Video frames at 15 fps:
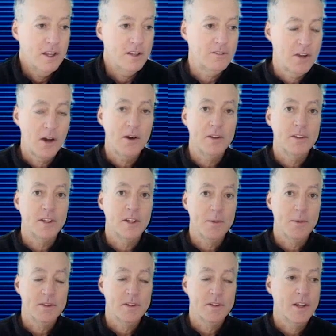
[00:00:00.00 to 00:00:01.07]
how I think
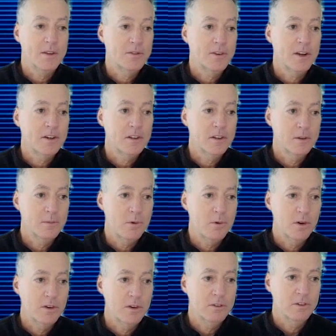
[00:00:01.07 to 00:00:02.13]
about the life cycle and
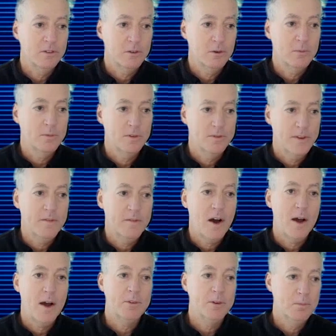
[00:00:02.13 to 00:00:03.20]
importance in terms of
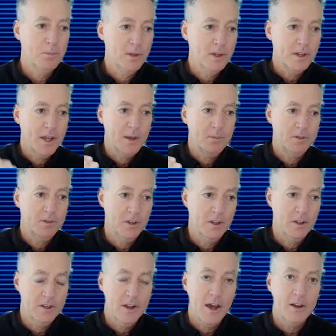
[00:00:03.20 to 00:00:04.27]
DevOps and being able
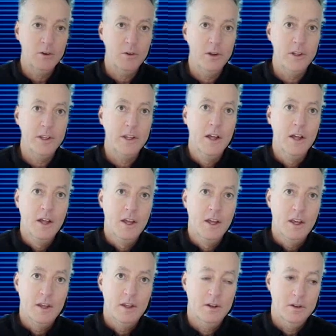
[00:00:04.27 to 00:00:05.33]
to not only,
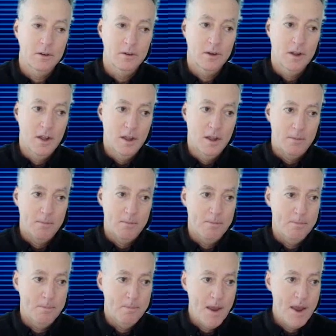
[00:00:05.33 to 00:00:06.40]

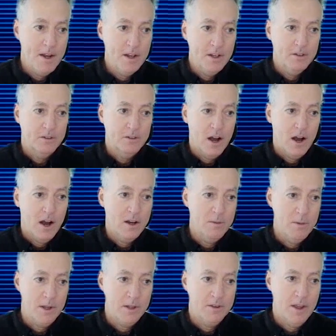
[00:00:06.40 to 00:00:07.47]
manage and
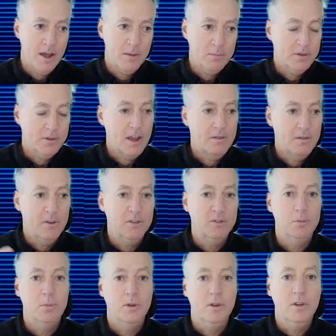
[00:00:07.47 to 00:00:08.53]
automate that, but to have
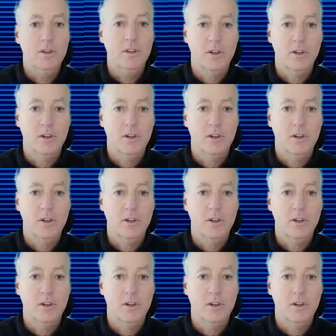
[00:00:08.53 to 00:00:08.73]
visibility